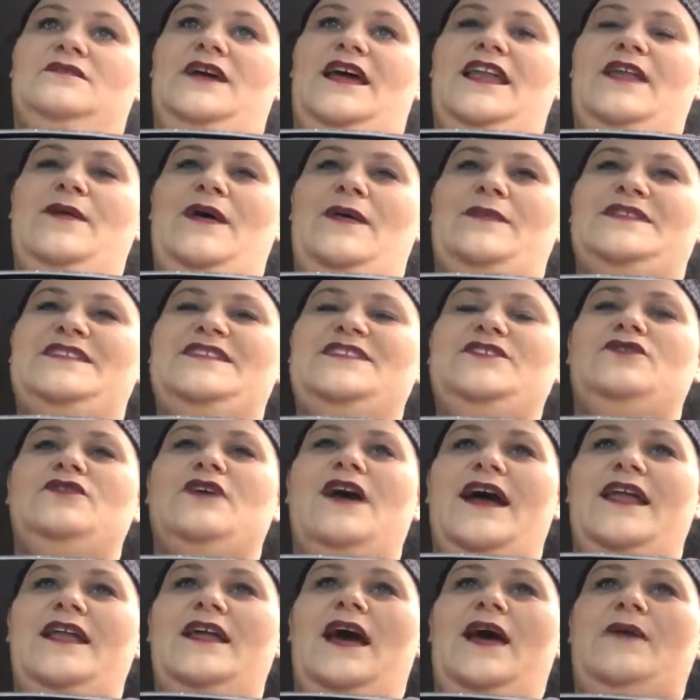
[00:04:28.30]
Anyway, I
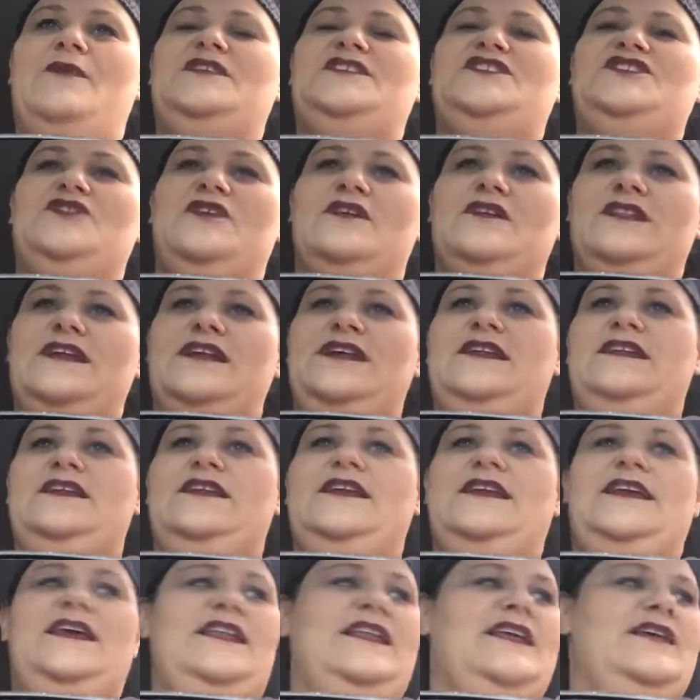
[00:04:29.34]
was
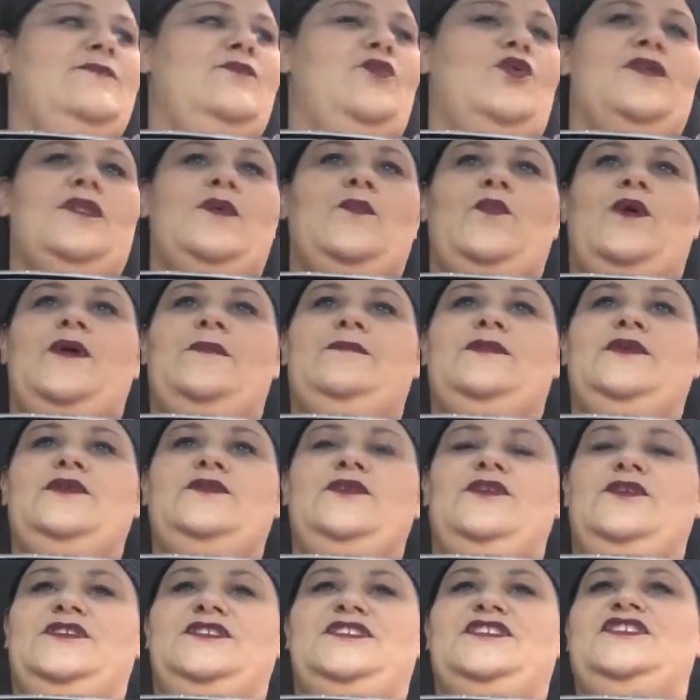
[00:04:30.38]
struggling getting more than 2
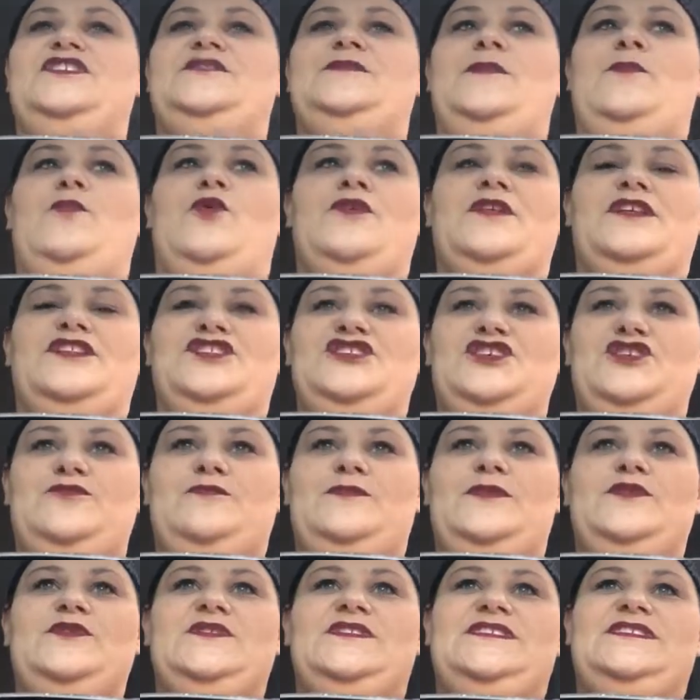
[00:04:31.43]

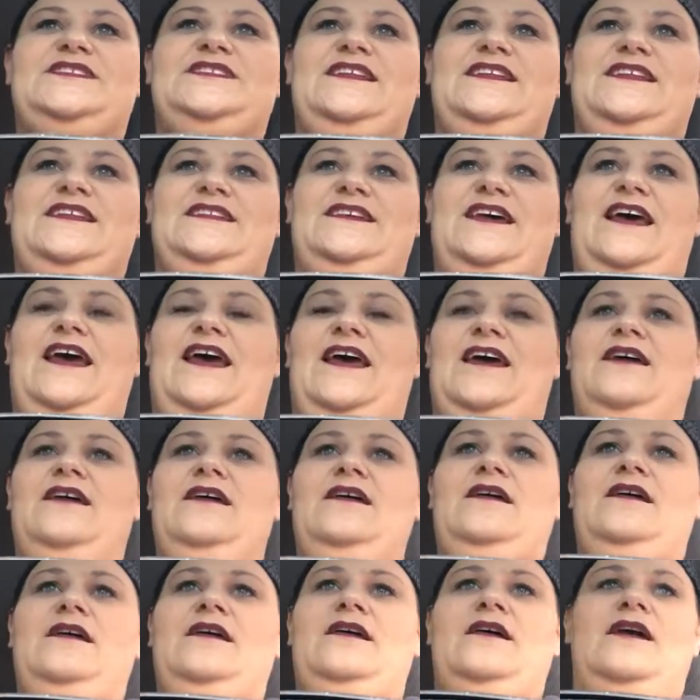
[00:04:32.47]
boosts in a day.
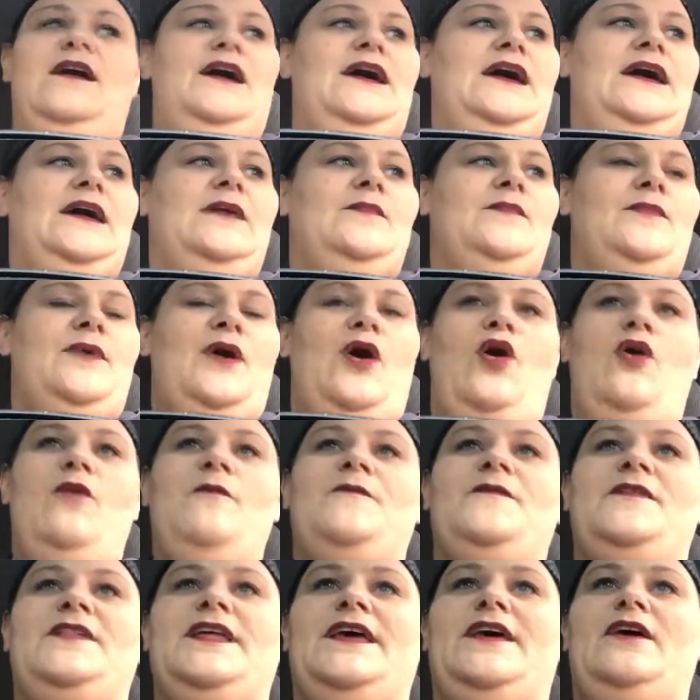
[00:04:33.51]
But
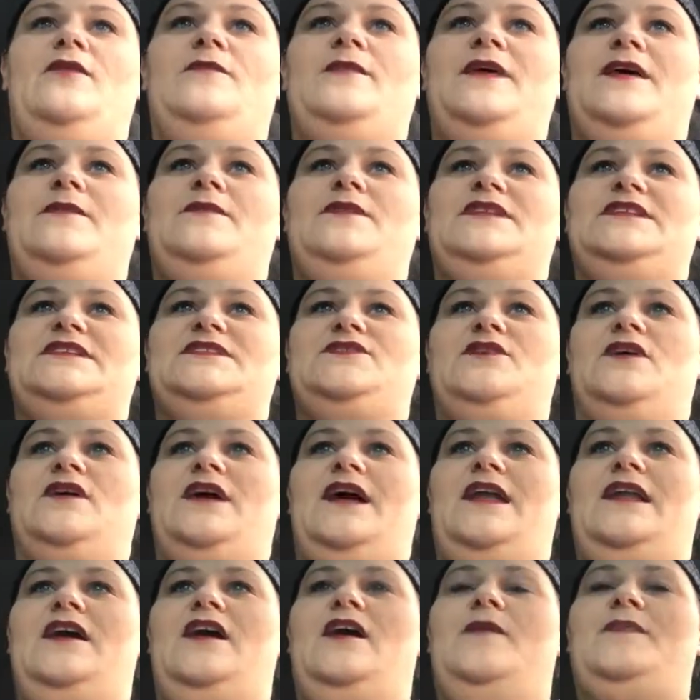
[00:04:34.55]
hopefully I'll be able to start
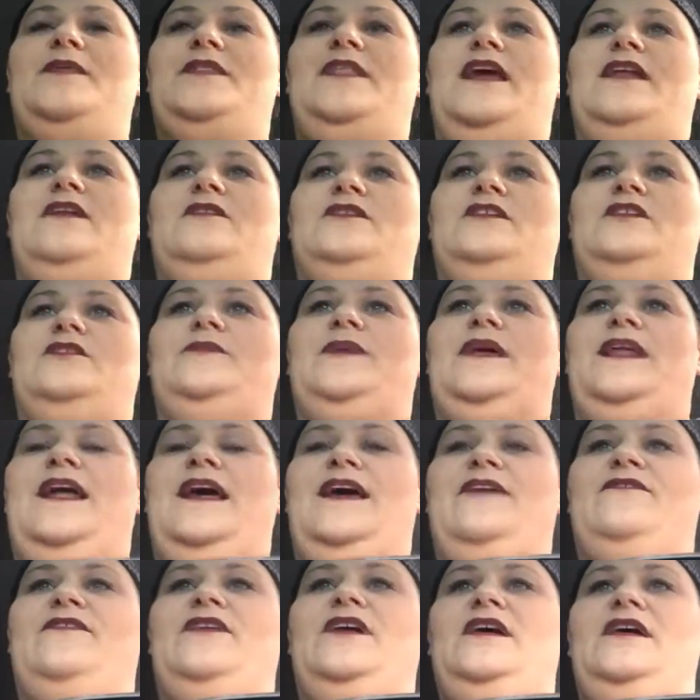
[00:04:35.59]
kind of upping that a little bit.
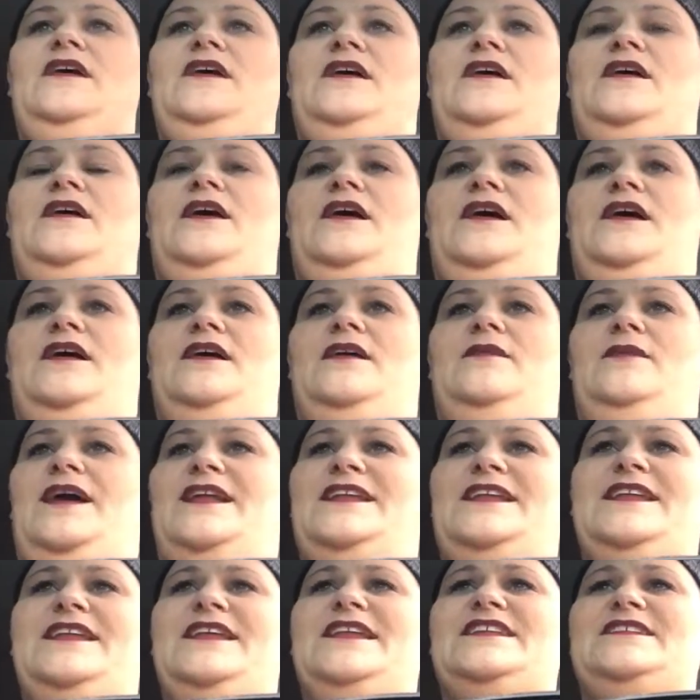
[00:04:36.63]
I
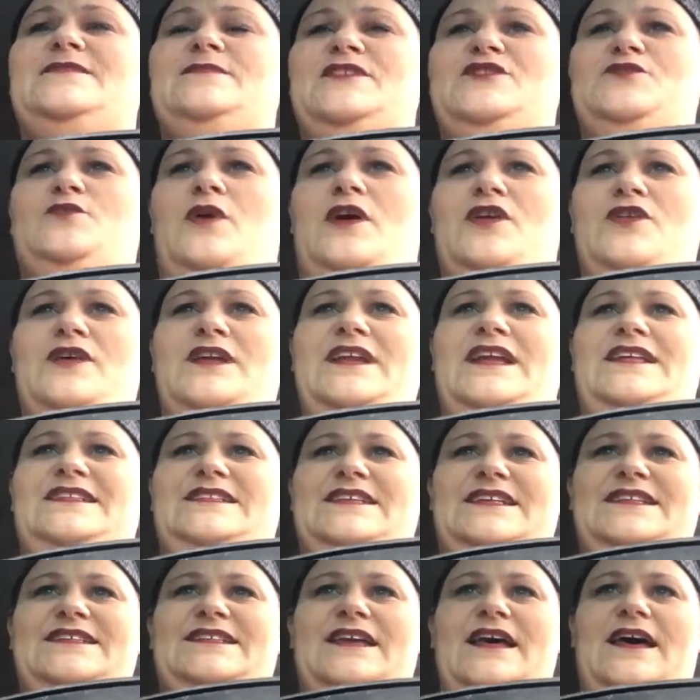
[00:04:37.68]
didn't get as much water in as
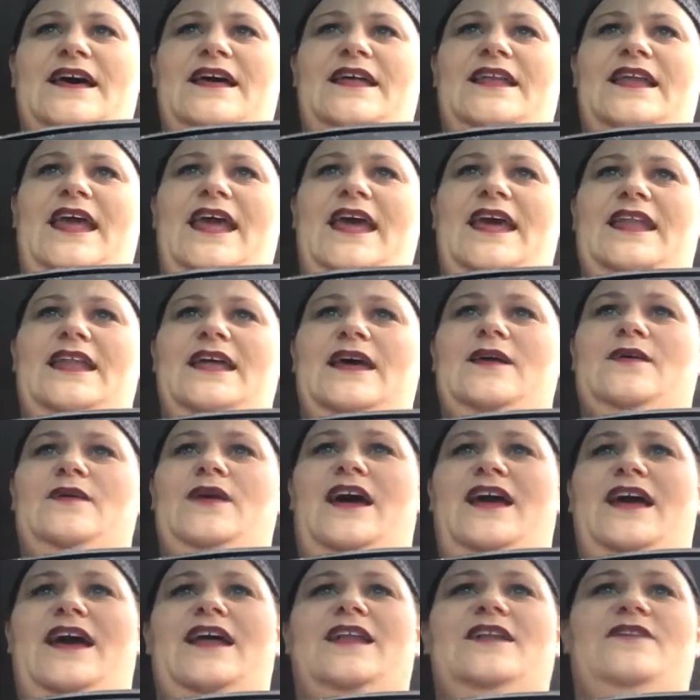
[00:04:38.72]
I said, and
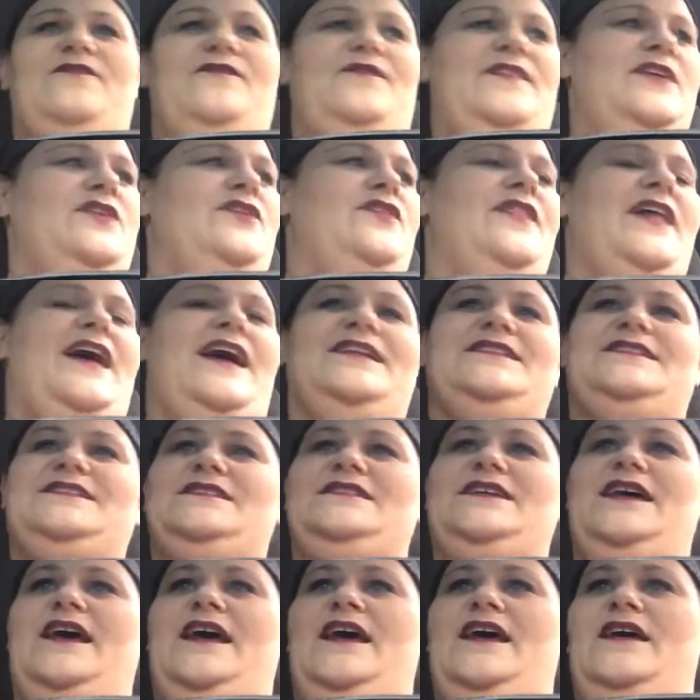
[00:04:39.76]
I kind of feel that
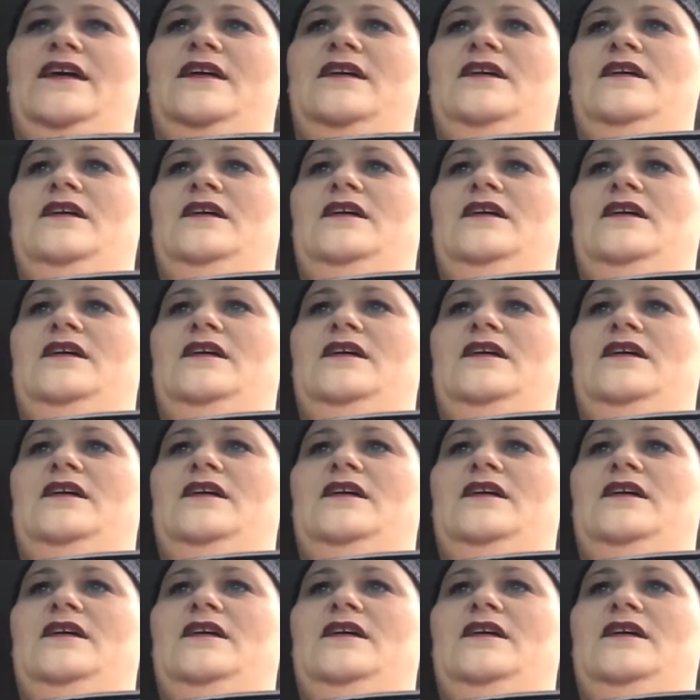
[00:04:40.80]
today.